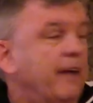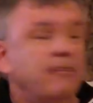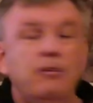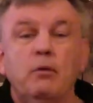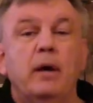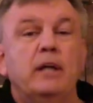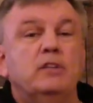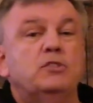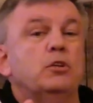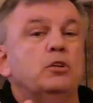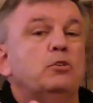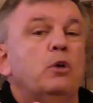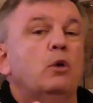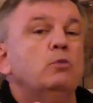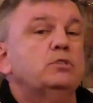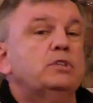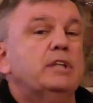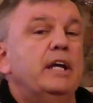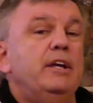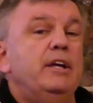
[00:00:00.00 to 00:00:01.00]
heavyweight, so
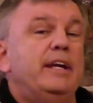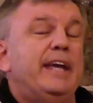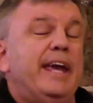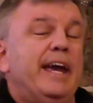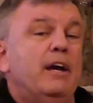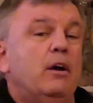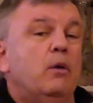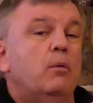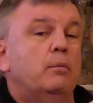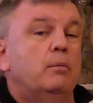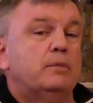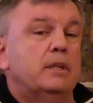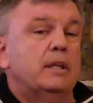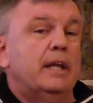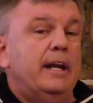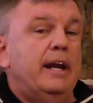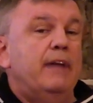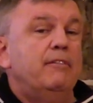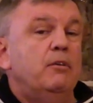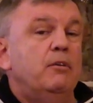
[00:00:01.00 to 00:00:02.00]
don't say you can't go up to
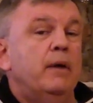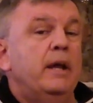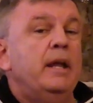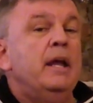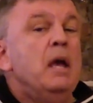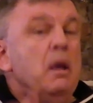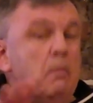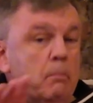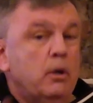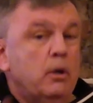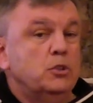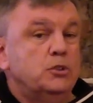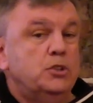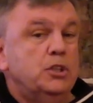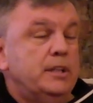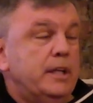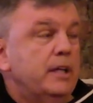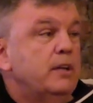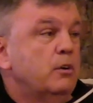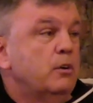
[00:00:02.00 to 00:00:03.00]
light heavyweight because
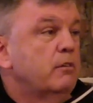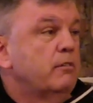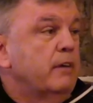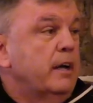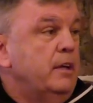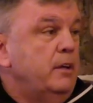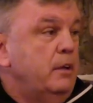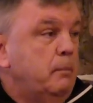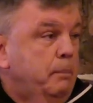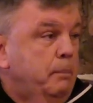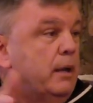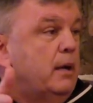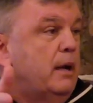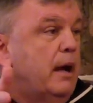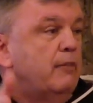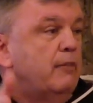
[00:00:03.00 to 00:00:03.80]
you did it already. You picked